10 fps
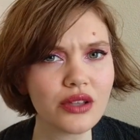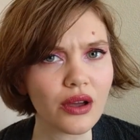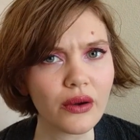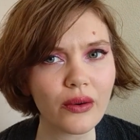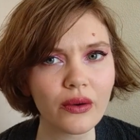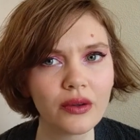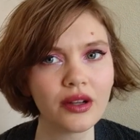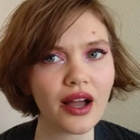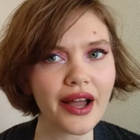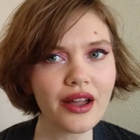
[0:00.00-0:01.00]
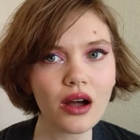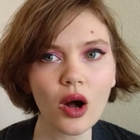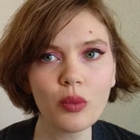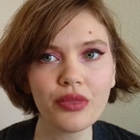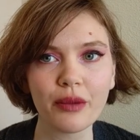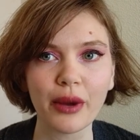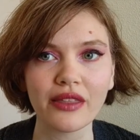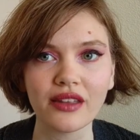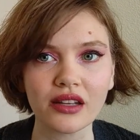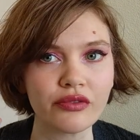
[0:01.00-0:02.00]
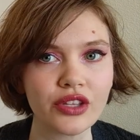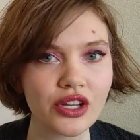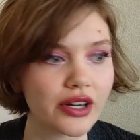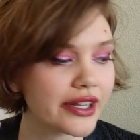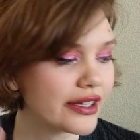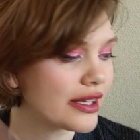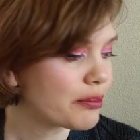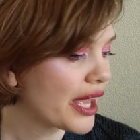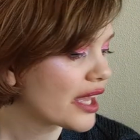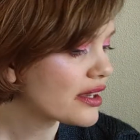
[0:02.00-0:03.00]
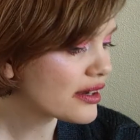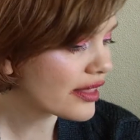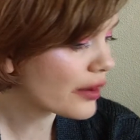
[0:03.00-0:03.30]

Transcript: so I hope that by the end of the year I can hit pan.